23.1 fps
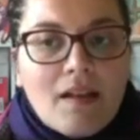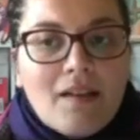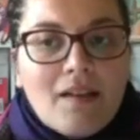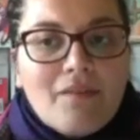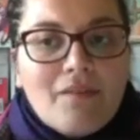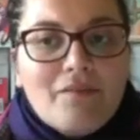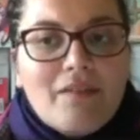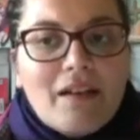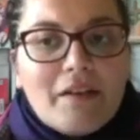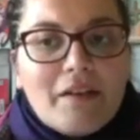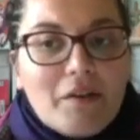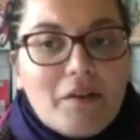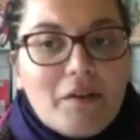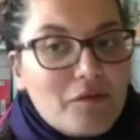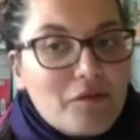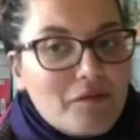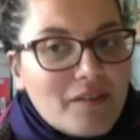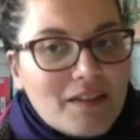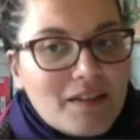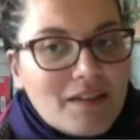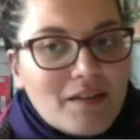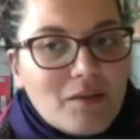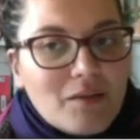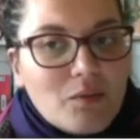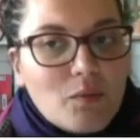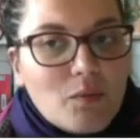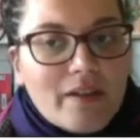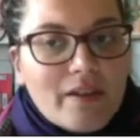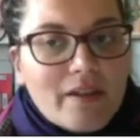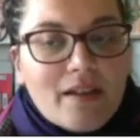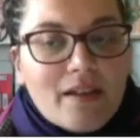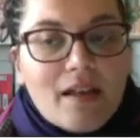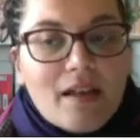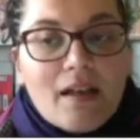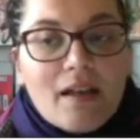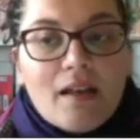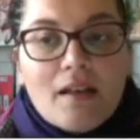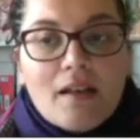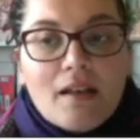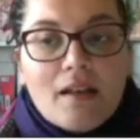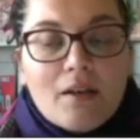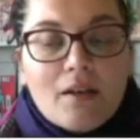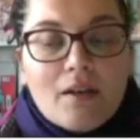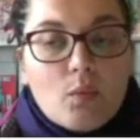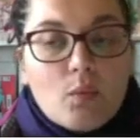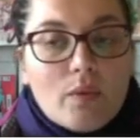Very often when
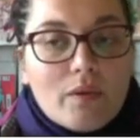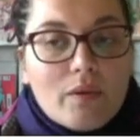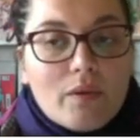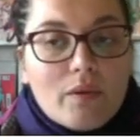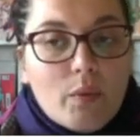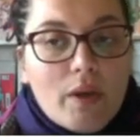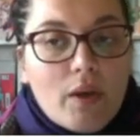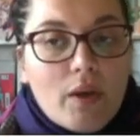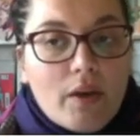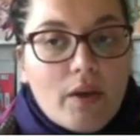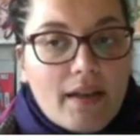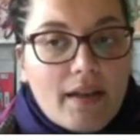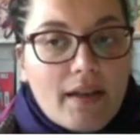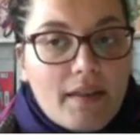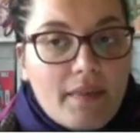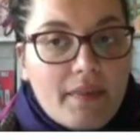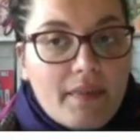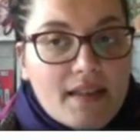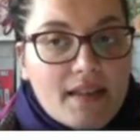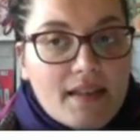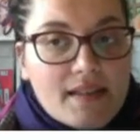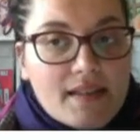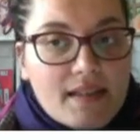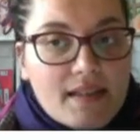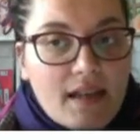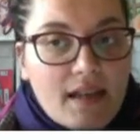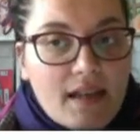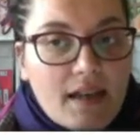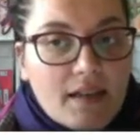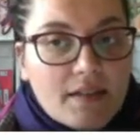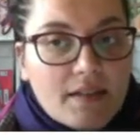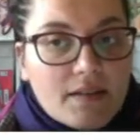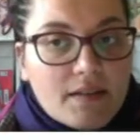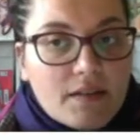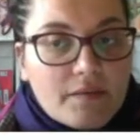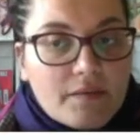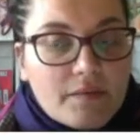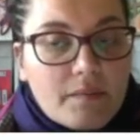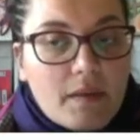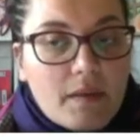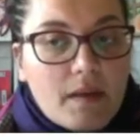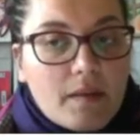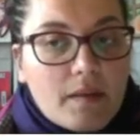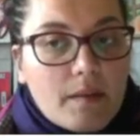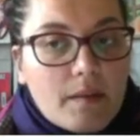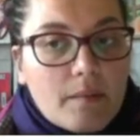we look at these kind of
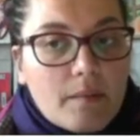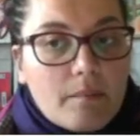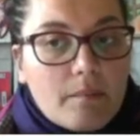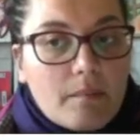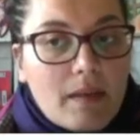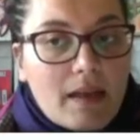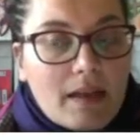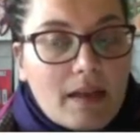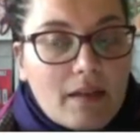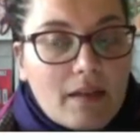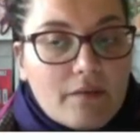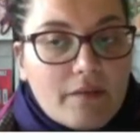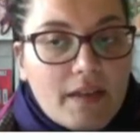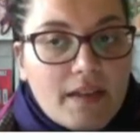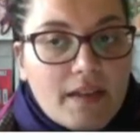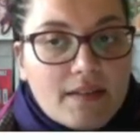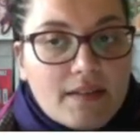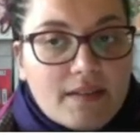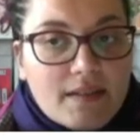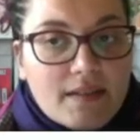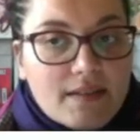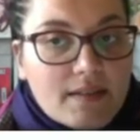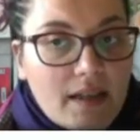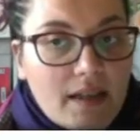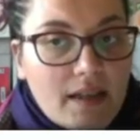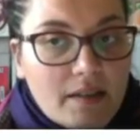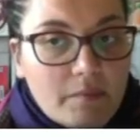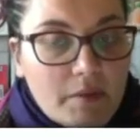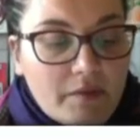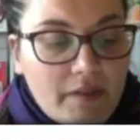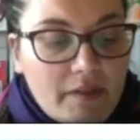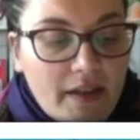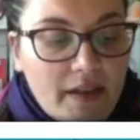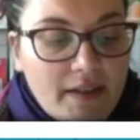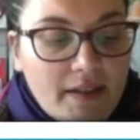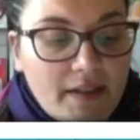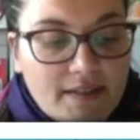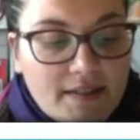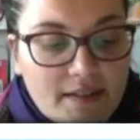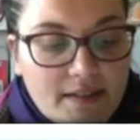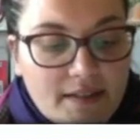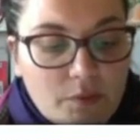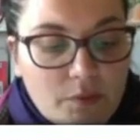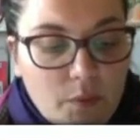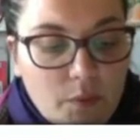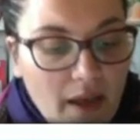manga faces, anime
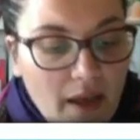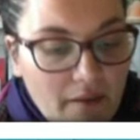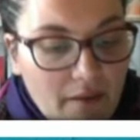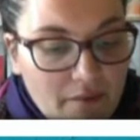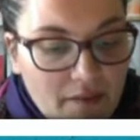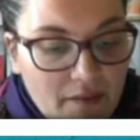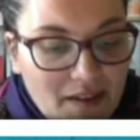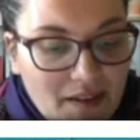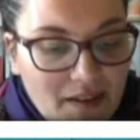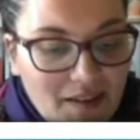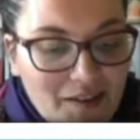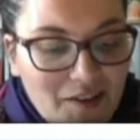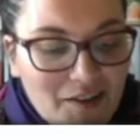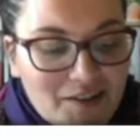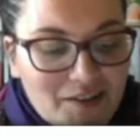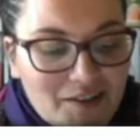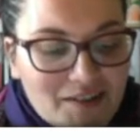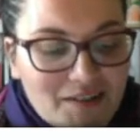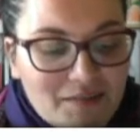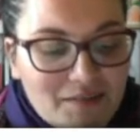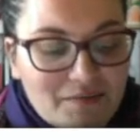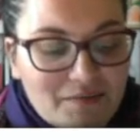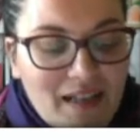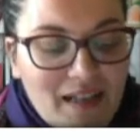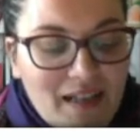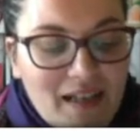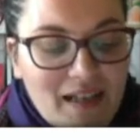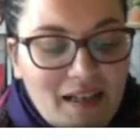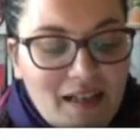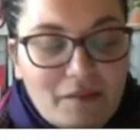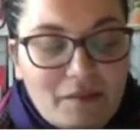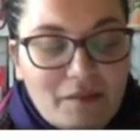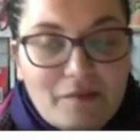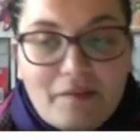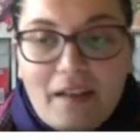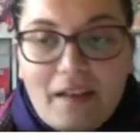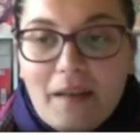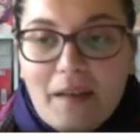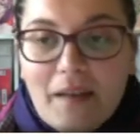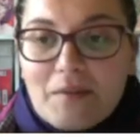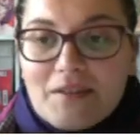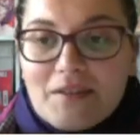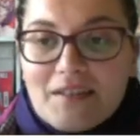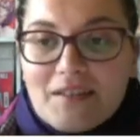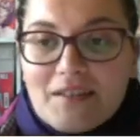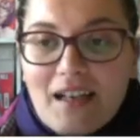faces, we have lots of
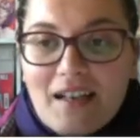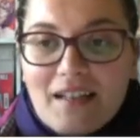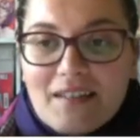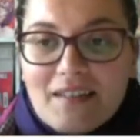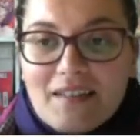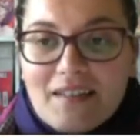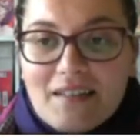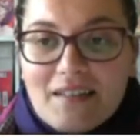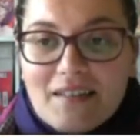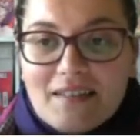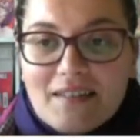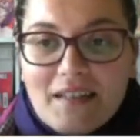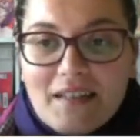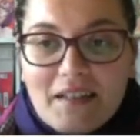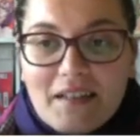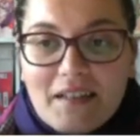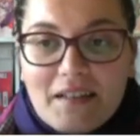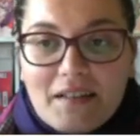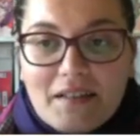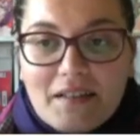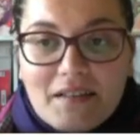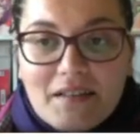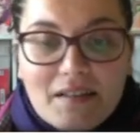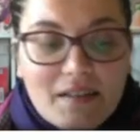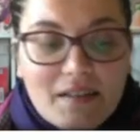famous characters here.